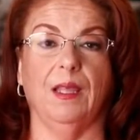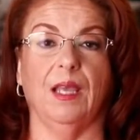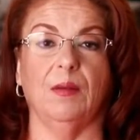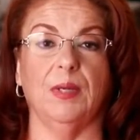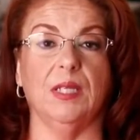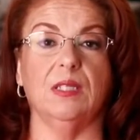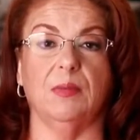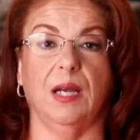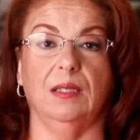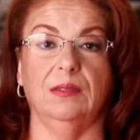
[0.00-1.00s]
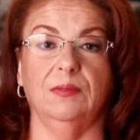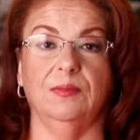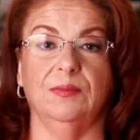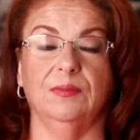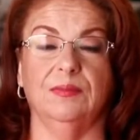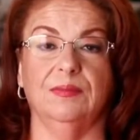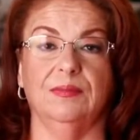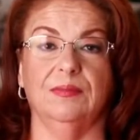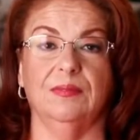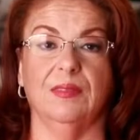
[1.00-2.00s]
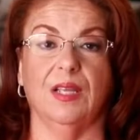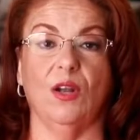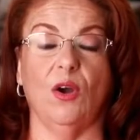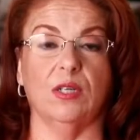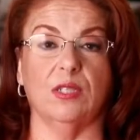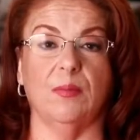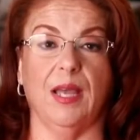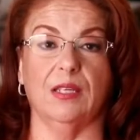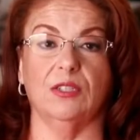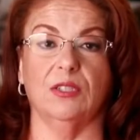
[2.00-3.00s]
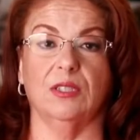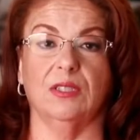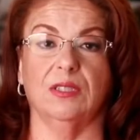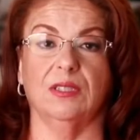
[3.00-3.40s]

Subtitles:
He had a big smile and a heart to match.